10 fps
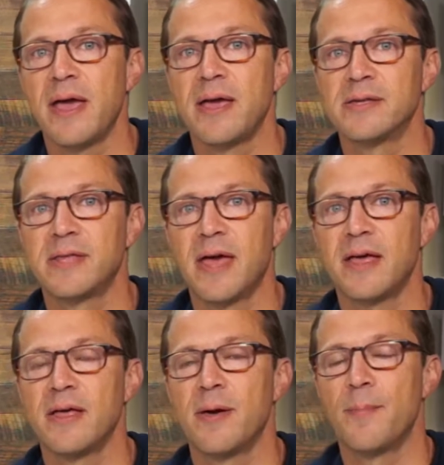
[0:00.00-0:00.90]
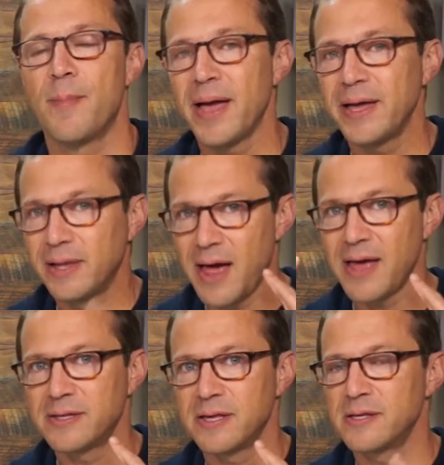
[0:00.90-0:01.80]
is that my
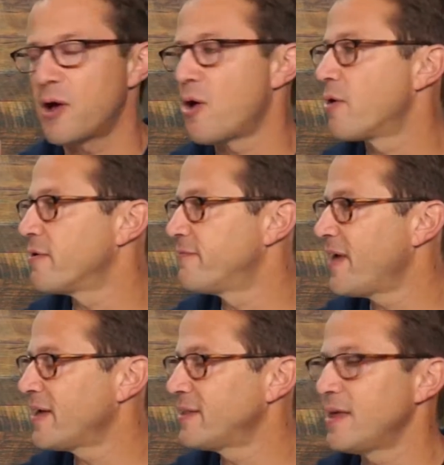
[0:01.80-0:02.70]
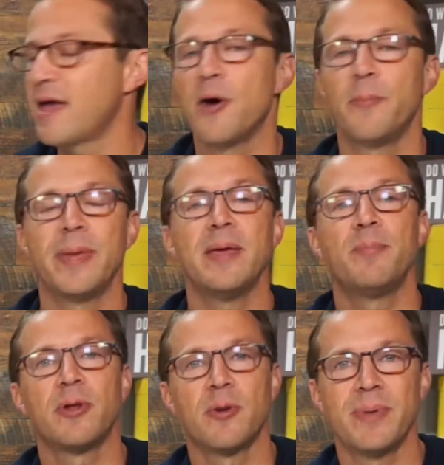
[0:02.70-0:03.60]
glasses are affecting how
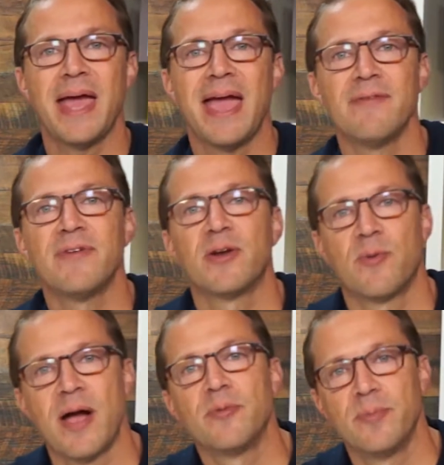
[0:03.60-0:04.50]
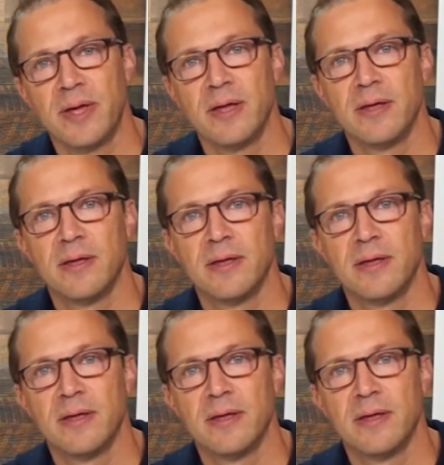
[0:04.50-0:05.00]
people are behaving around me.